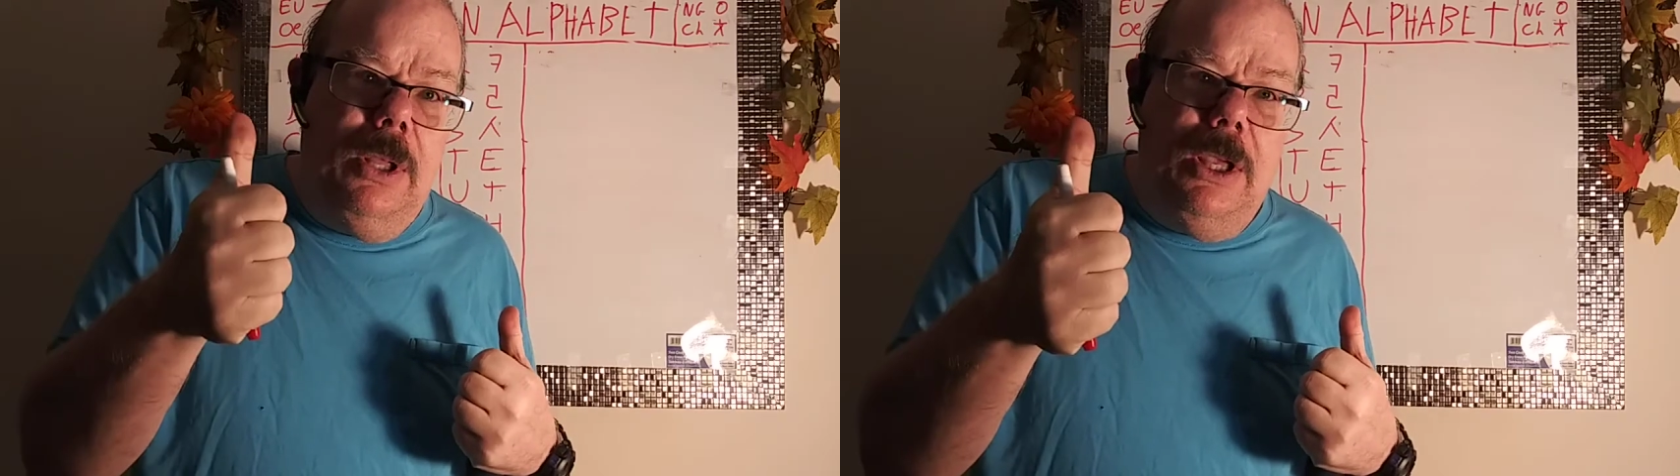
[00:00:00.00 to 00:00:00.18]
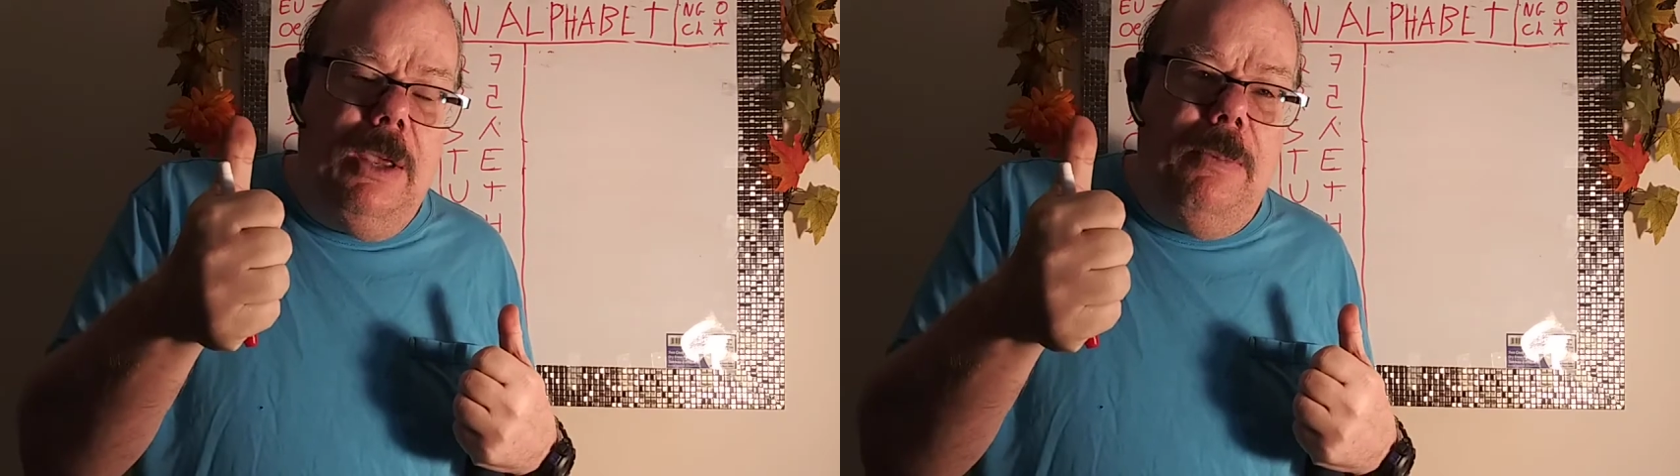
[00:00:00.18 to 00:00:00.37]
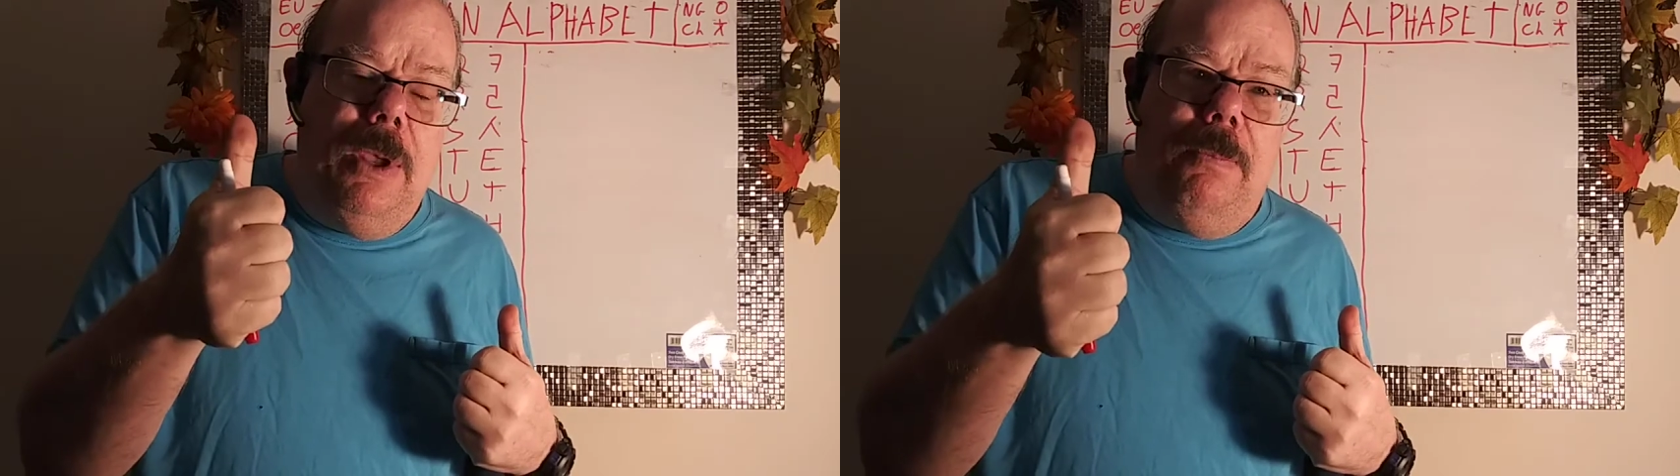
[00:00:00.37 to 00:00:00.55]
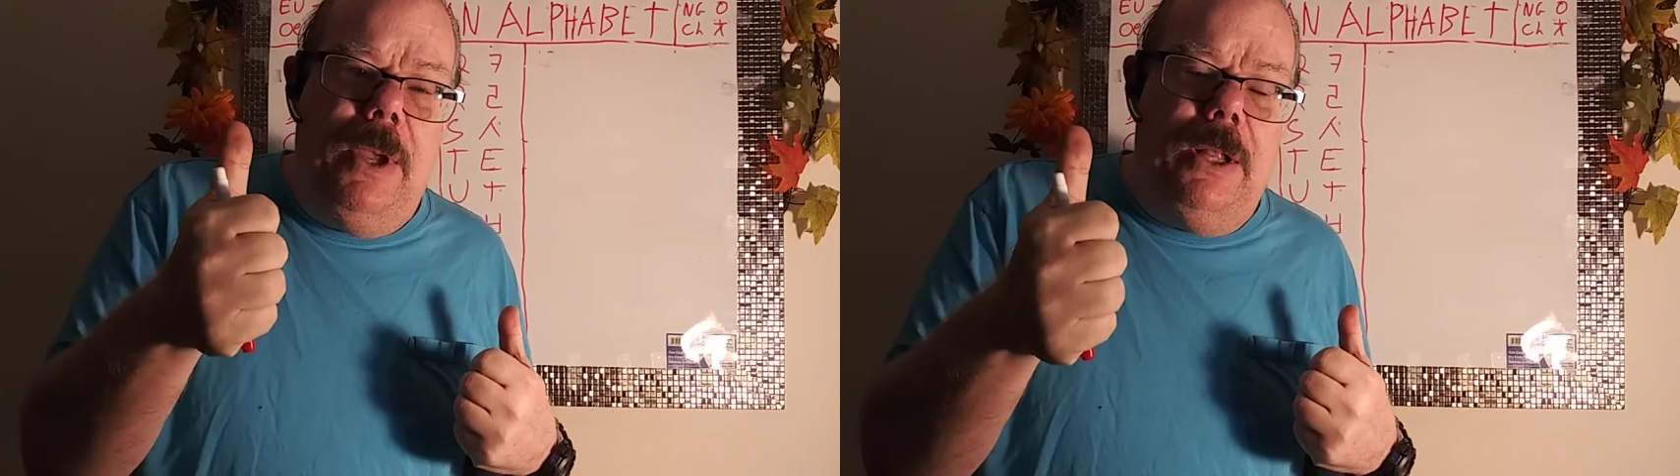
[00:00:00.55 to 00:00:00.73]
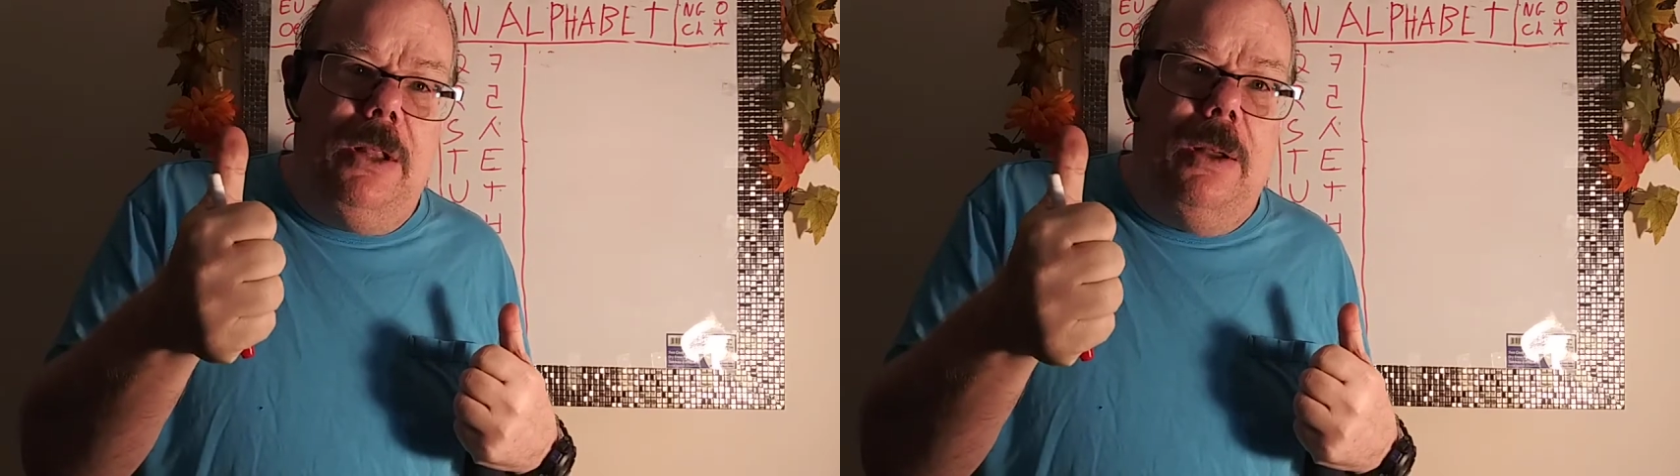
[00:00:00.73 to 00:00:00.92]
give me a
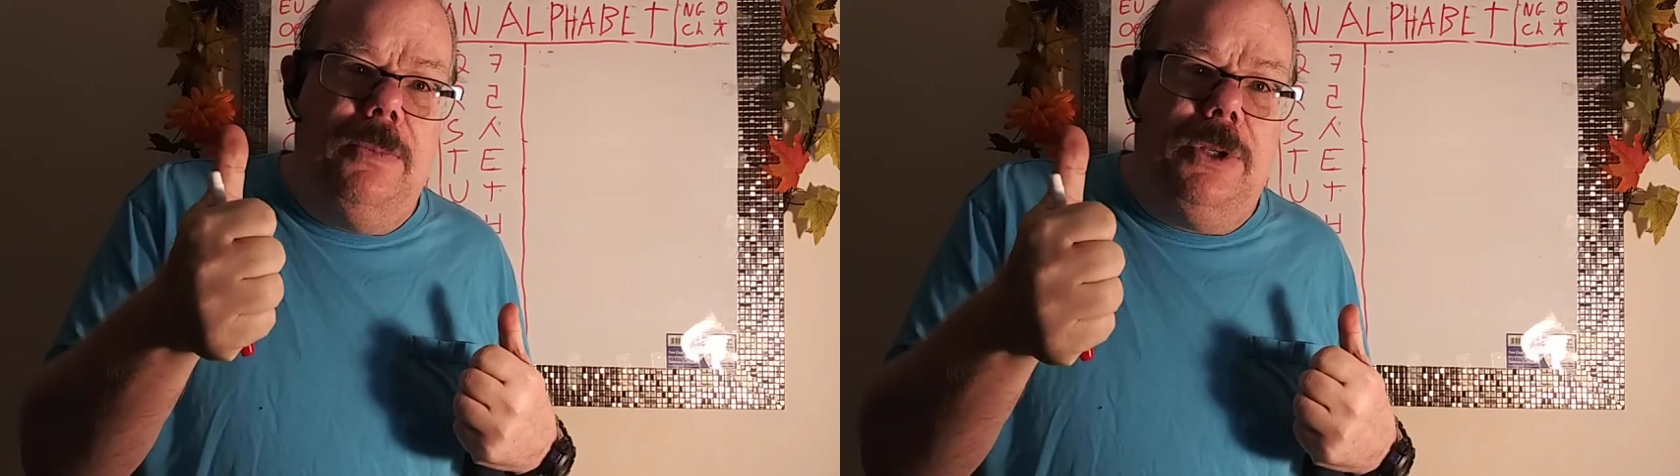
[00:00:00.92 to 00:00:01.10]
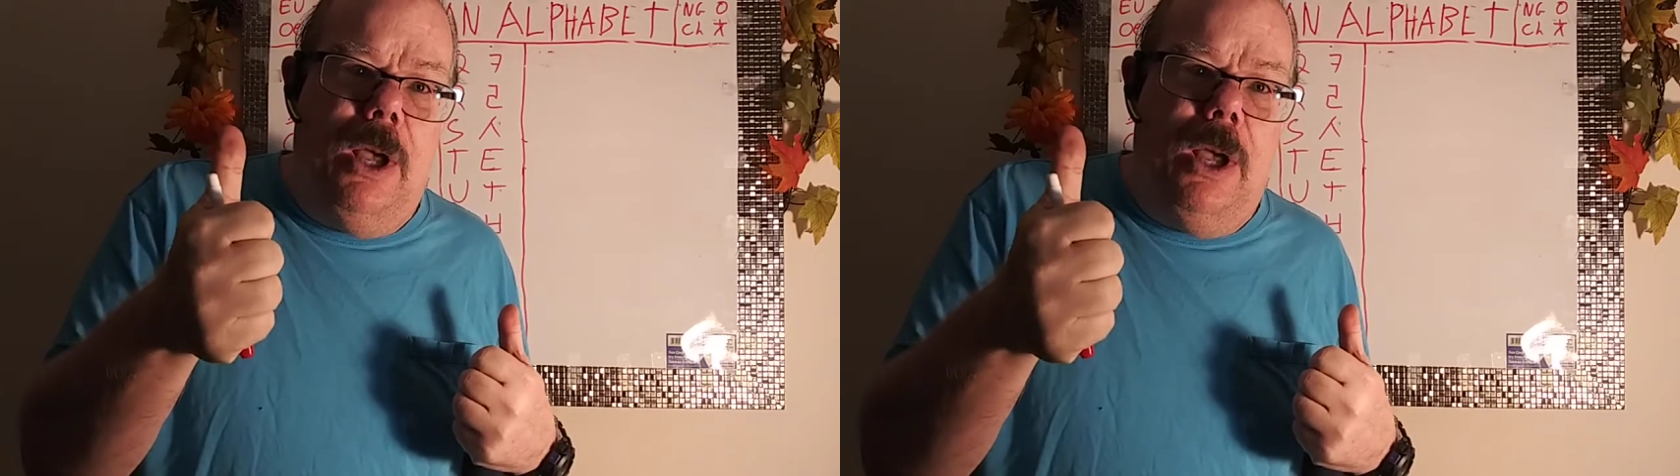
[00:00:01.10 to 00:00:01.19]
big thumbs